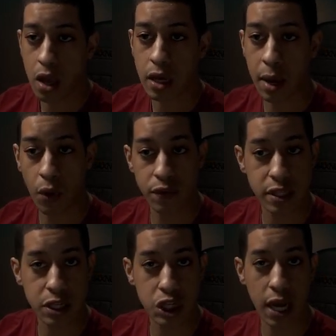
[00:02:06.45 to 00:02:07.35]
come over
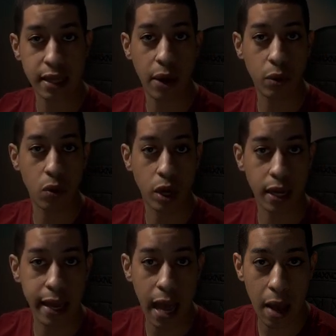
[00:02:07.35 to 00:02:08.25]
to the shot that we wanna
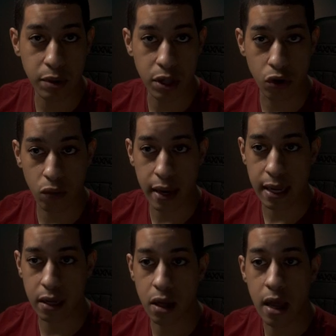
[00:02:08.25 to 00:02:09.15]
copy the
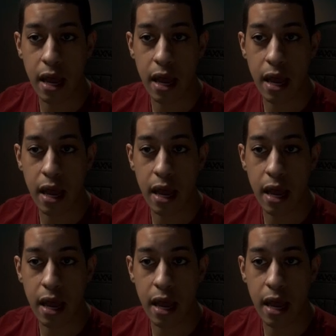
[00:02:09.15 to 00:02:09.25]
grade,